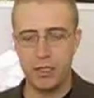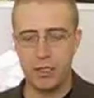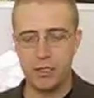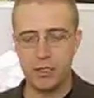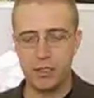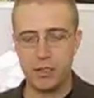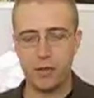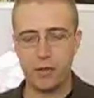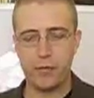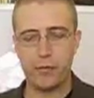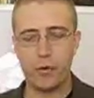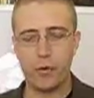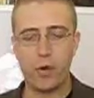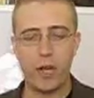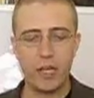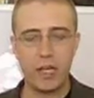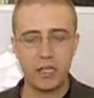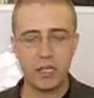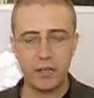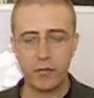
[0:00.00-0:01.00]
There are a
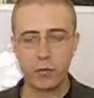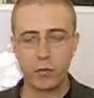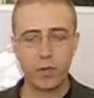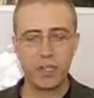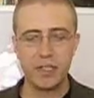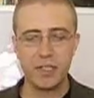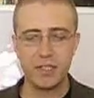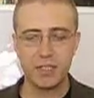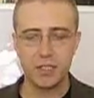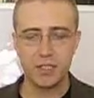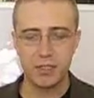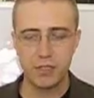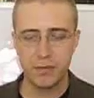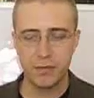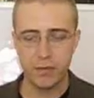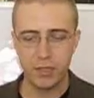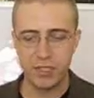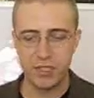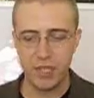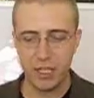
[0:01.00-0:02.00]
variety of reasons
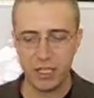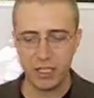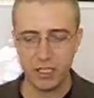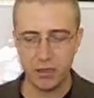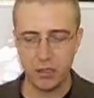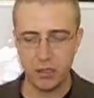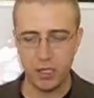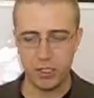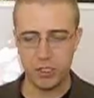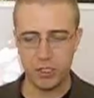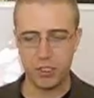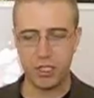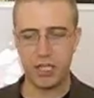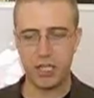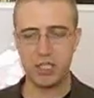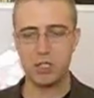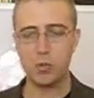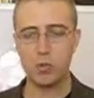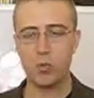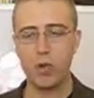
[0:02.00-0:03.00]
for studying logic.
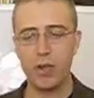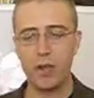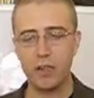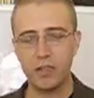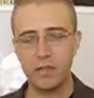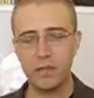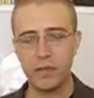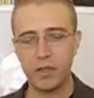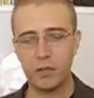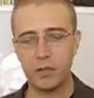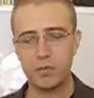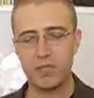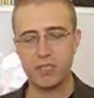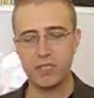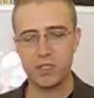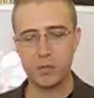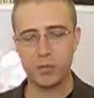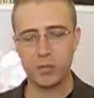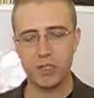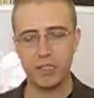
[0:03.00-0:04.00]
It's a well-developed
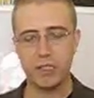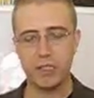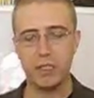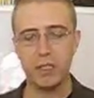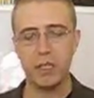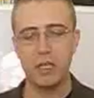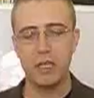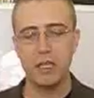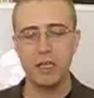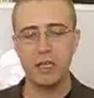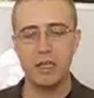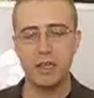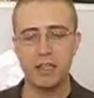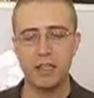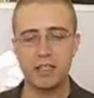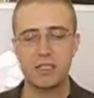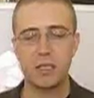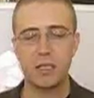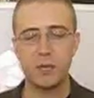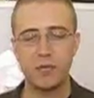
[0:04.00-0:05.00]
discipline that
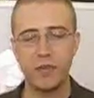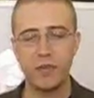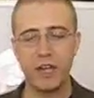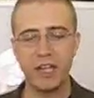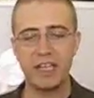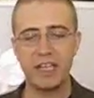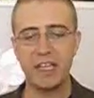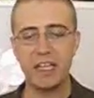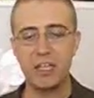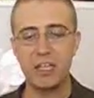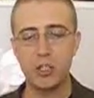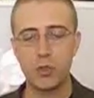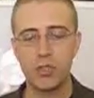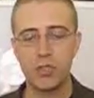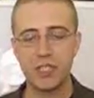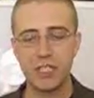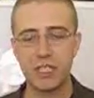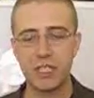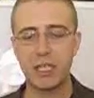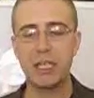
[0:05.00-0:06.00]
some find
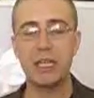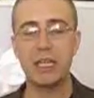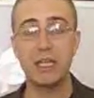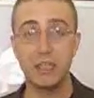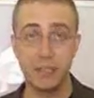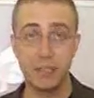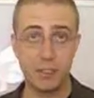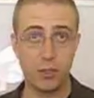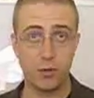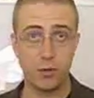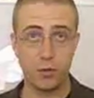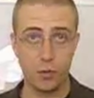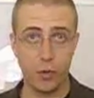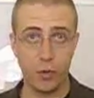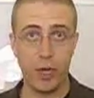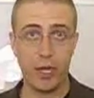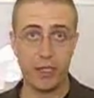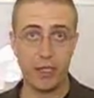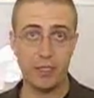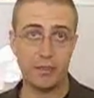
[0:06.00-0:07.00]
interesting in its own
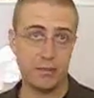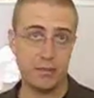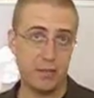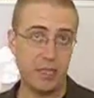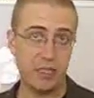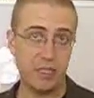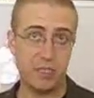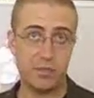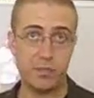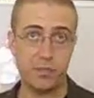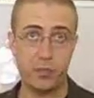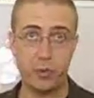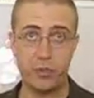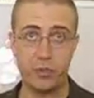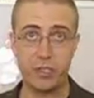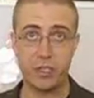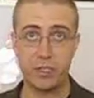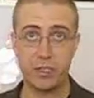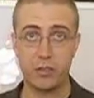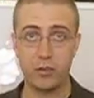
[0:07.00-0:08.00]
right. That's
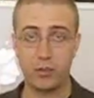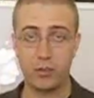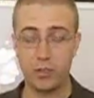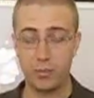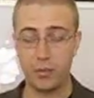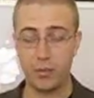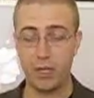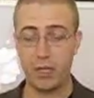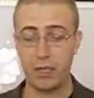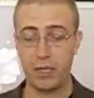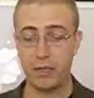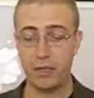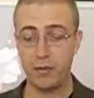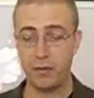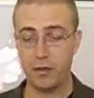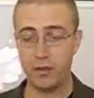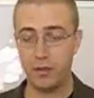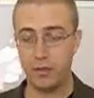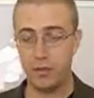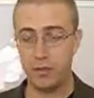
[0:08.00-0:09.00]
particularly my
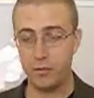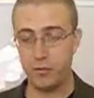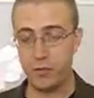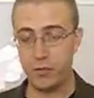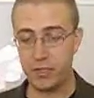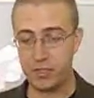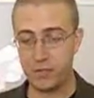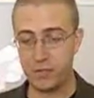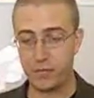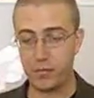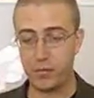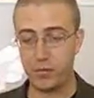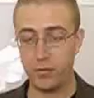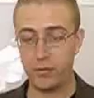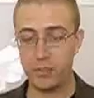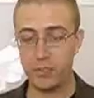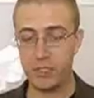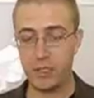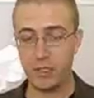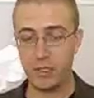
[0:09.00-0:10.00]
uh, reason for
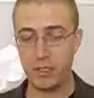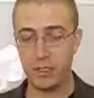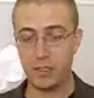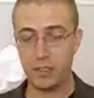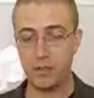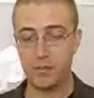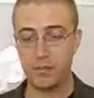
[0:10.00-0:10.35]
studying it.